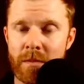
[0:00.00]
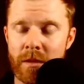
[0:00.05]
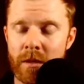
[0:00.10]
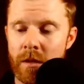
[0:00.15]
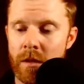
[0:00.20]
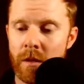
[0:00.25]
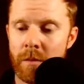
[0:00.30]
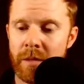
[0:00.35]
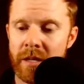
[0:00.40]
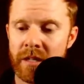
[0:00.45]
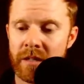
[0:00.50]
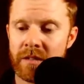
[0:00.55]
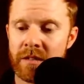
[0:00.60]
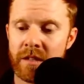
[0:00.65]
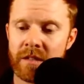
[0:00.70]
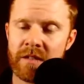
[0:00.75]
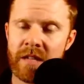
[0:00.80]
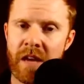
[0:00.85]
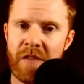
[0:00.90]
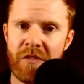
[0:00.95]
Because let's
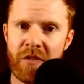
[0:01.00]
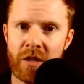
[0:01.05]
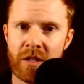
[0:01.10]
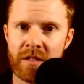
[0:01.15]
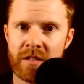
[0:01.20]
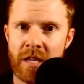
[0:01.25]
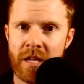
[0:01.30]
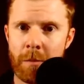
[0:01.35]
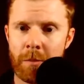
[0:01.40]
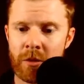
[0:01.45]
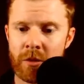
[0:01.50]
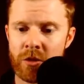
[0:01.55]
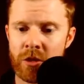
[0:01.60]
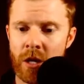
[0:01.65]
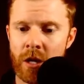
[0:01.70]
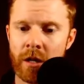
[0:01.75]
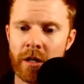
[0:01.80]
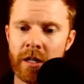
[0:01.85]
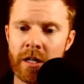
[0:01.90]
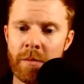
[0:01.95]
say, for example, you're
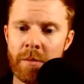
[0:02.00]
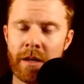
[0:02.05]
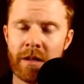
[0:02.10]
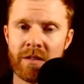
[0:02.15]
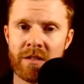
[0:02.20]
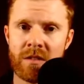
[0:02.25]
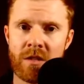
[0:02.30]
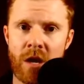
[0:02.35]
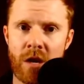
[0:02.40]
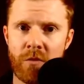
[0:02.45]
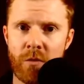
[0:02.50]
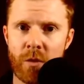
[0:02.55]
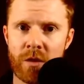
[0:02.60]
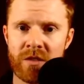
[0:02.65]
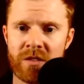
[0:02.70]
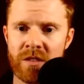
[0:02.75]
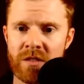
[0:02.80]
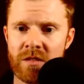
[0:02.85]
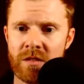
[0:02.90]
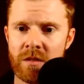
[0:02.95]
talking about a software
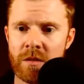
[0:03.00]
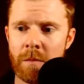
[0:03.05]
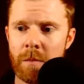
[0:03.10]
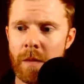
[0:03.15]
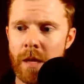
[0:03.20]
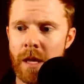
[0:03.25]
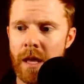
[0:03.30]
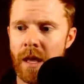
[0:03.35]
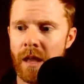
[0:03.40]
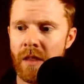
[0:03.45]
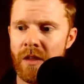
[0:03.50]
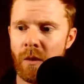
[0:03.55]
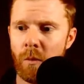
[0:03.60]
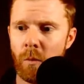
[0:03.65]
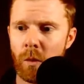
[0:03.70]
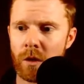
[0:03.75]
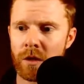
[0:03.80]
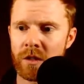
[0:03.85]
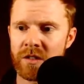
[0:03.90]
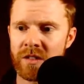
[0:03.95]
system that
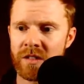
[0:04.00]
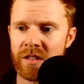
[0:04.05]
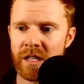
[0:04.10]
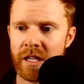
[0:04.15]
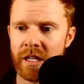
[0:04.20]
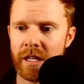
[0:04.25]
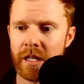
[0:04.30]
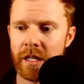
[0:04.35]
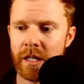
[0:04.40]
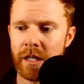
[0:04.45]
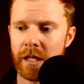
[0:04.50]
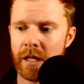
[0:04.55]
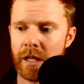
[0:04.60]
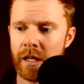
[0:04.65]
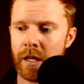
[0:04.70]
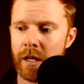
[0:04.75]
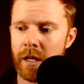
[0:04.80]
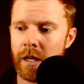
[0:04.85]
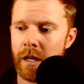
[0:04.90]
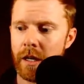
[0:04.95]
works
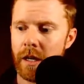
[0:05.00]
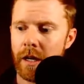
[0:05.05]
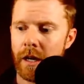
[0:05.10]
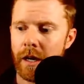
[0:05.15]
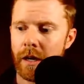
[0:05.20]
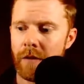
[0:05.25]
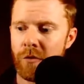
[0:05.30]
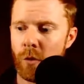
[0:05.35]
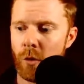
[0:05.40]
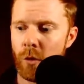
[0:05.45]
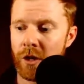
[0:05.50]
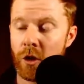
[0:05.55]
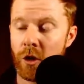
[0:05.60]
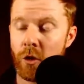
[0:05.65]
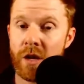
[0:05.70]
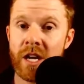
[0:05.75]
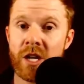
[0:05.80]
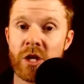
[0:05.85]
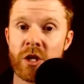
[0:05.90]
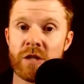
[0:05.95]
for the
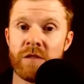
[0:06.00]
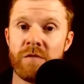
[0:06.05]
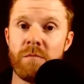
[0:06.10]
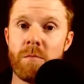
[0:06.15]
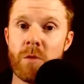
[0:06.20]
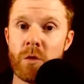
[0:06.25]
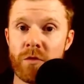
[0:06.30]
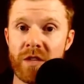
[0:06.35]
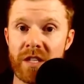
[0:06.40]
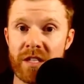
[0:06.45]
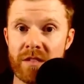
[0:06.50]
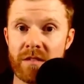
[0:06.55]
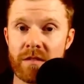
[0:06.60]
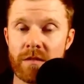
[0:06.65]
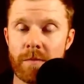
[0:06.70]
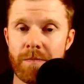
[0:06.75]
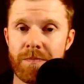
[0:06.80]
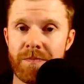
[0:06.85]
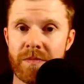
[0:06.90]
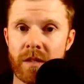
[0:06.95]
creation of movies.
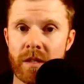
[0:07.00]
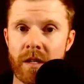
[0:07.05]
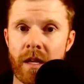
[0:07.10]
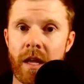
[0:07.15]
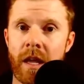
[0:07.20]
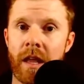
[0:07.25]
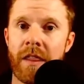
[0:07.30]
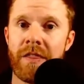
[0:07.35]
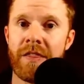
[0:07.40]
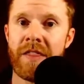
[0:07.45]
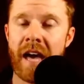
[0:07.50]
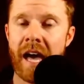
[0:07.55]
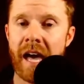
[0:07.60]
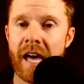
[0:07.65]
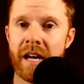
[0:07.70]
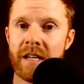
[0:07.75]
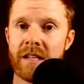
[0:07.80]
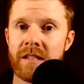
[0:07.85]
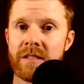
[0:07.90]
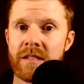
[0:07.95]
That
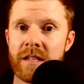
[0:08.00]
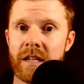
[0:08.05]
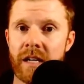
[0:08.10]
is going to